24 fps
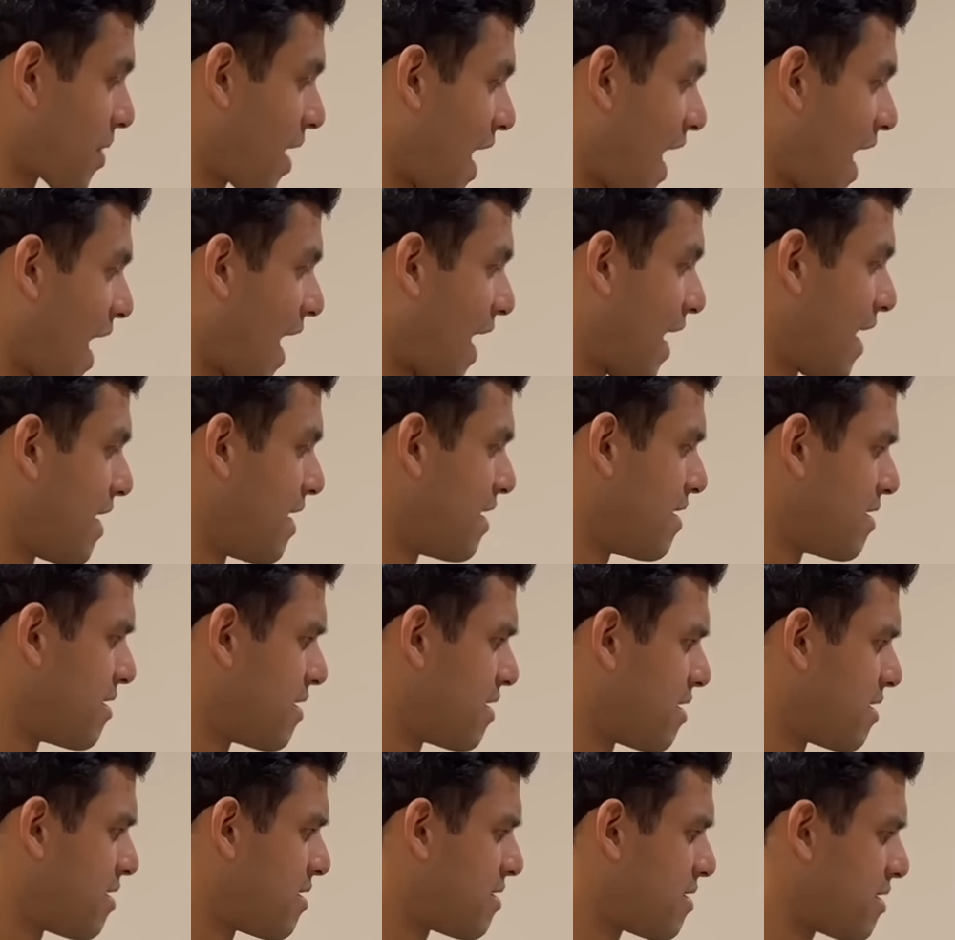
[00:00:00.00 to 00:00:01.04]
And
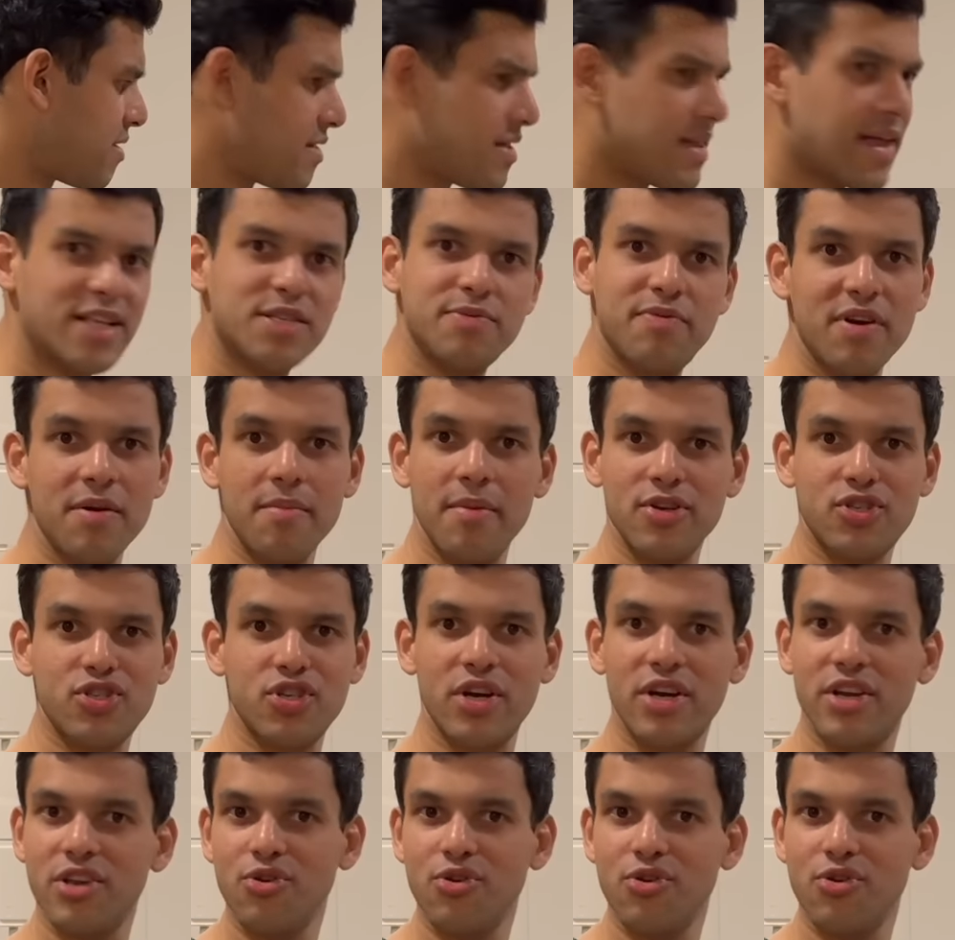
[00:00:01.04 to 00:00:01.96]
that's pretty much it.